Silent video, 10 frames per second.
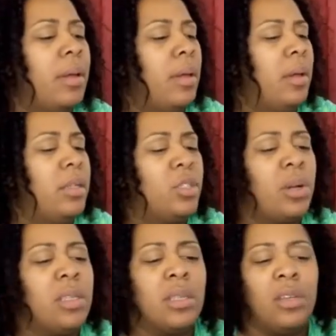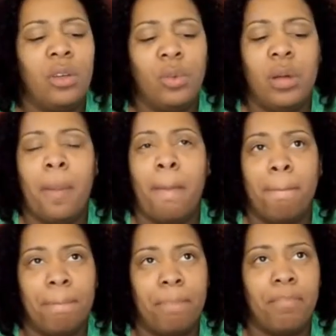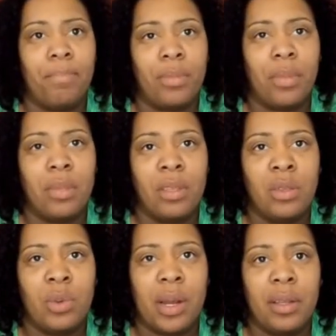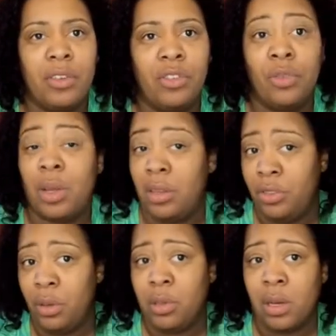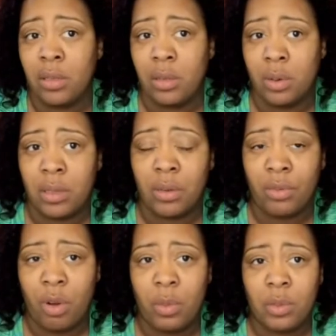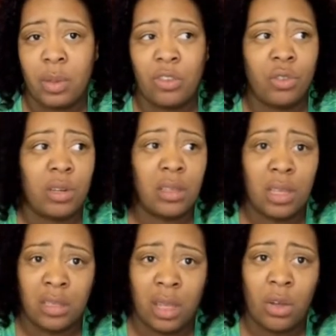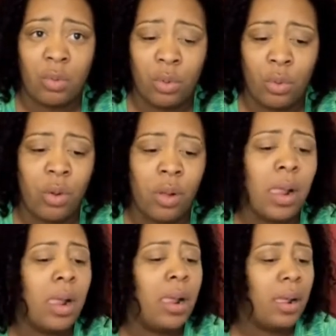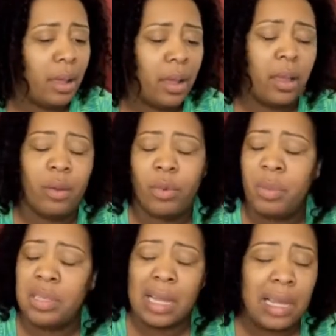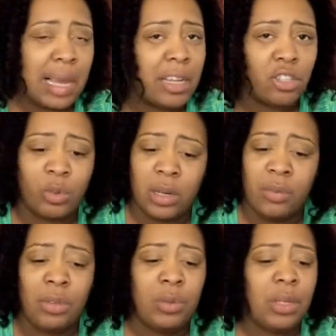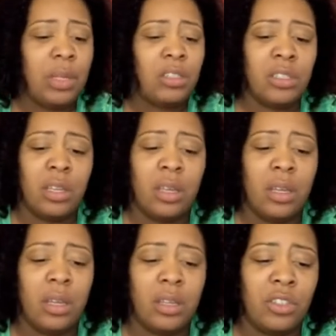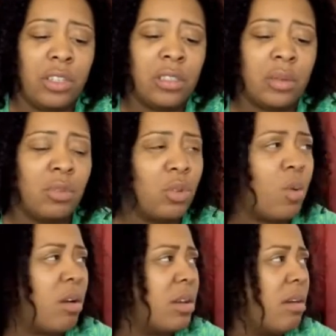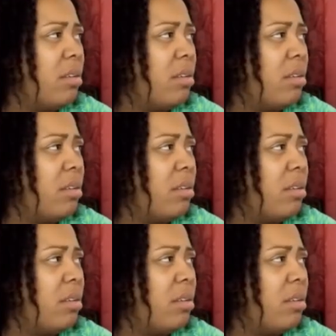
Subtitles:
And Charlie said, you know what? This is what I need you to do. I need you to go talk to the rest of the farmers, make sure that they stay on board. And Remy's like, I got you, whatever you need. She said, and she gets up and still walking out.